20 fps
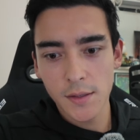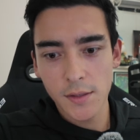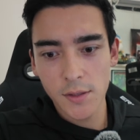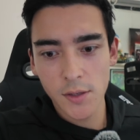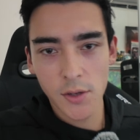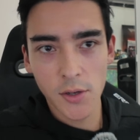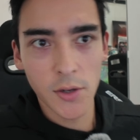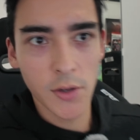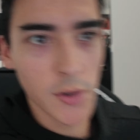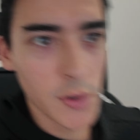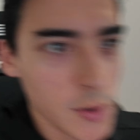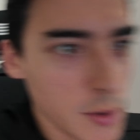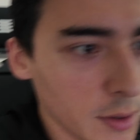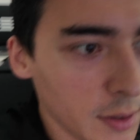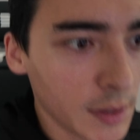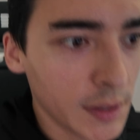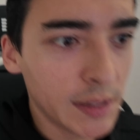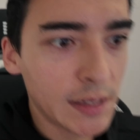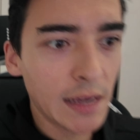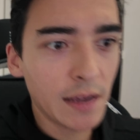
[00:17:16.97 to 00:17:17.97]

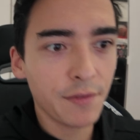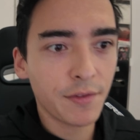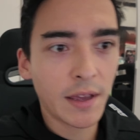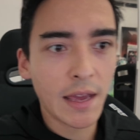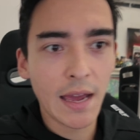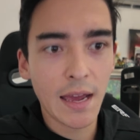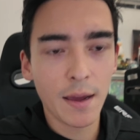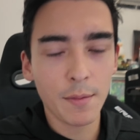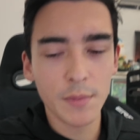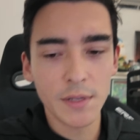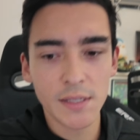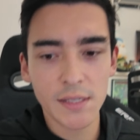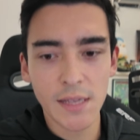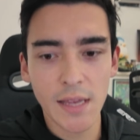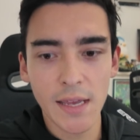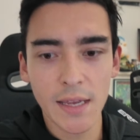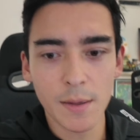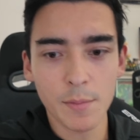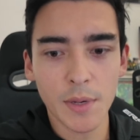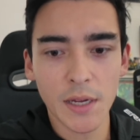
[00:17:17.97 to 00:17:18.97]
so Dave Cam is
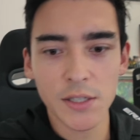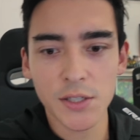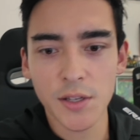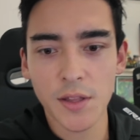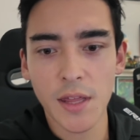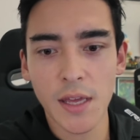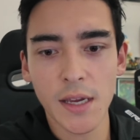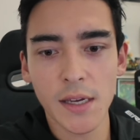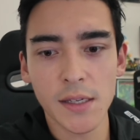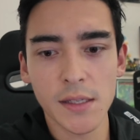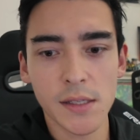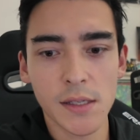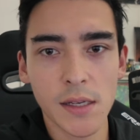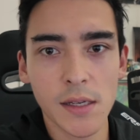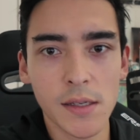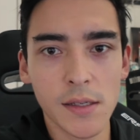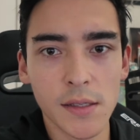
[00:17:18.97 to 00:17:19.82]
saying a bunch of things,